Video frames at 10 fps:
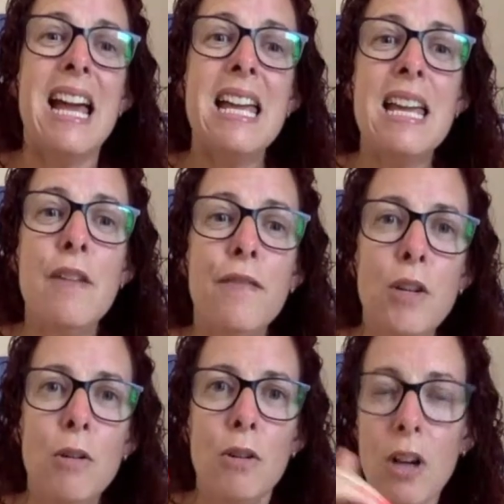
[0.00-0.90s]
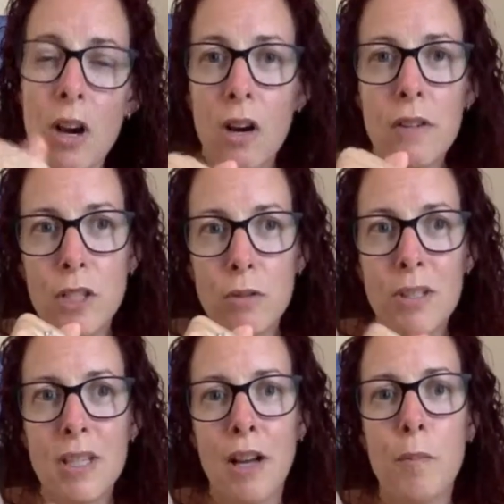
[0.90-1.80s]
If you look after
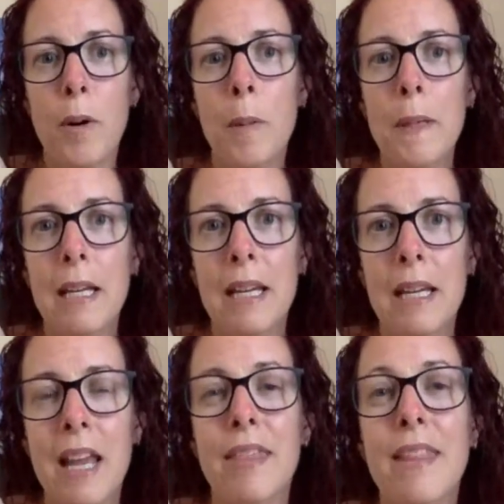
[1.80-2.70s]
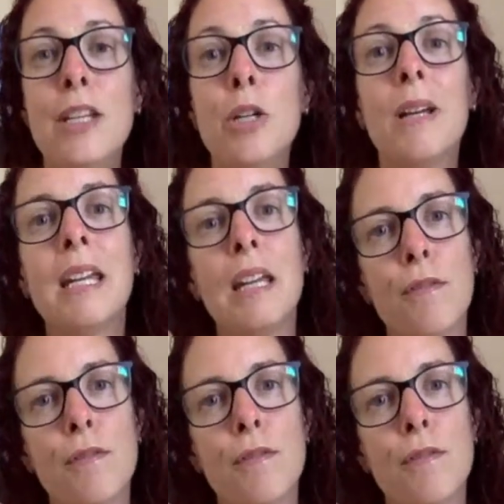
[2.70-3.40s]
yourself properly, then you can give